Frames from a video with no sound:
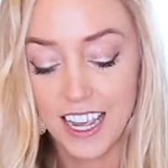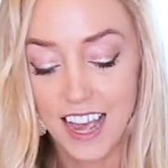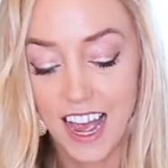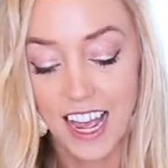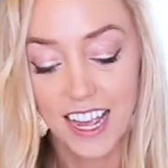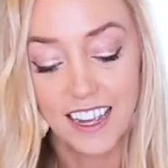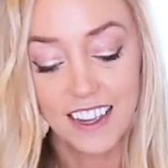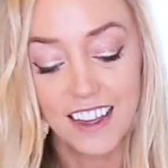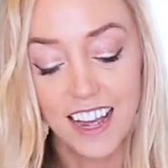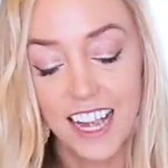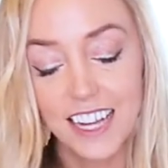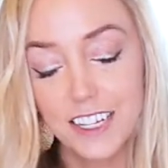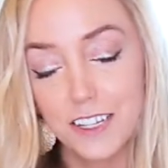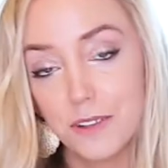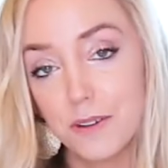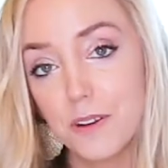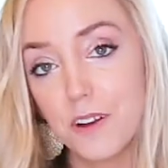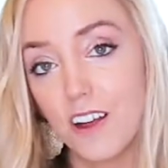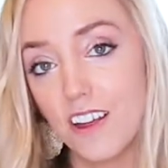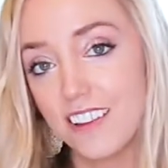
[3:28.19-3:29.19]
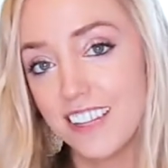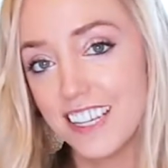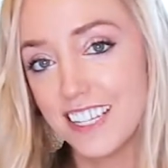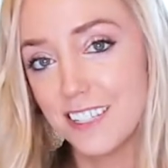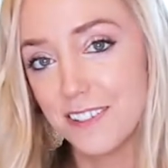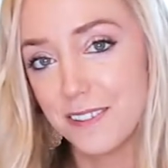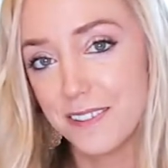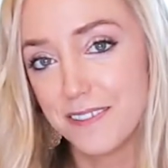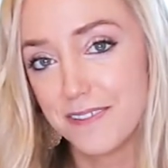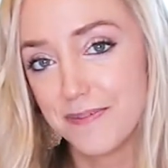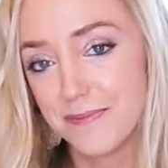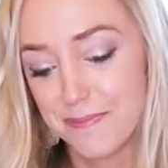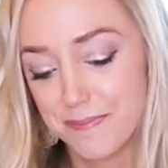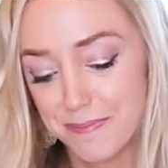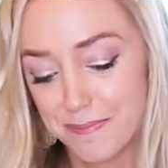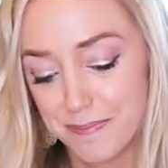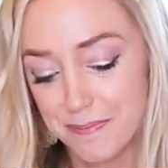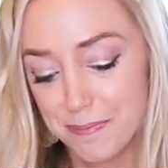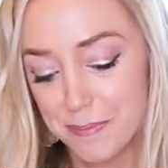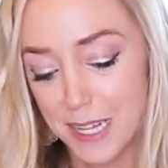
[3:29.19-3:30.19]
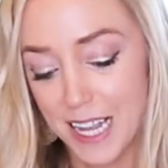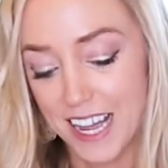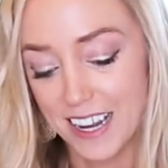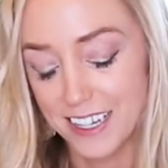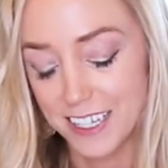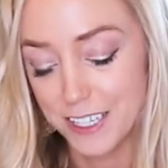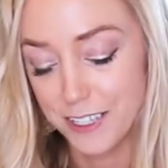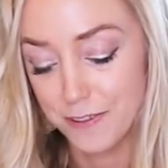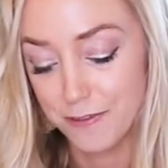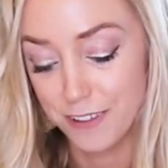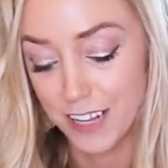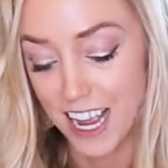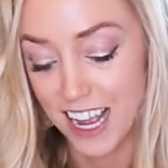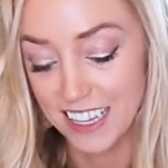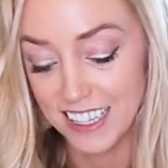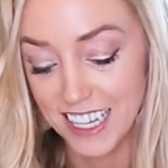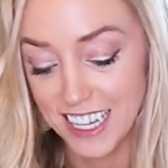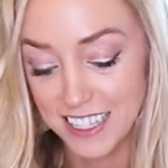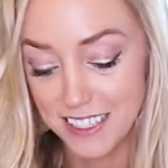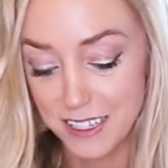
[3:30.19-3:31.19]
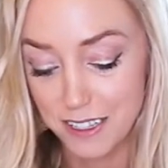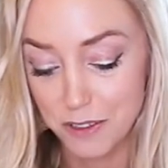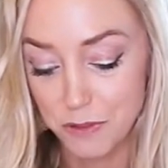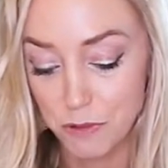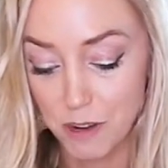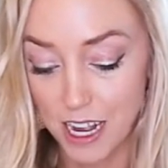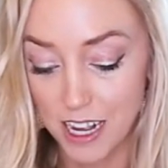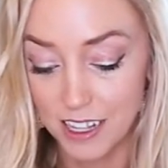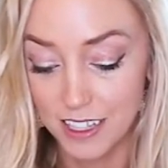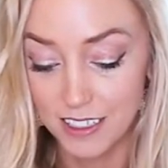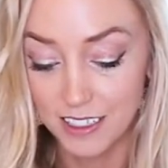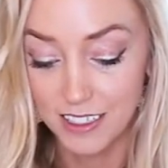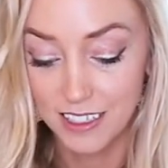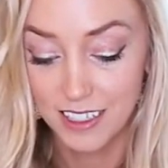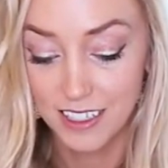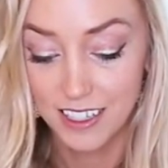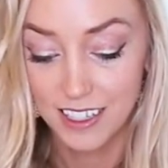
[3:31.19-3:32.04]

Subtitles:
I do call these platters flat lays as well,